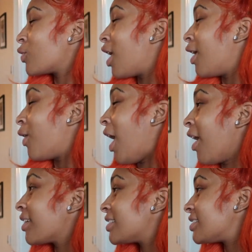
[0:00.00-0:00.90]
no,
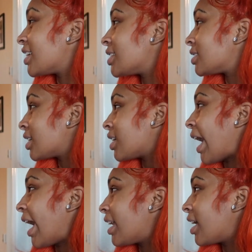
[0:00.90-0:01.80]
I already
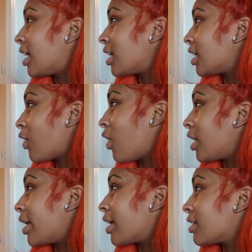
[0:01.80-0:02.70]
seasoned, added honey,
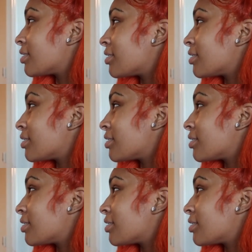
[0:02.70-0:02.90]
all that.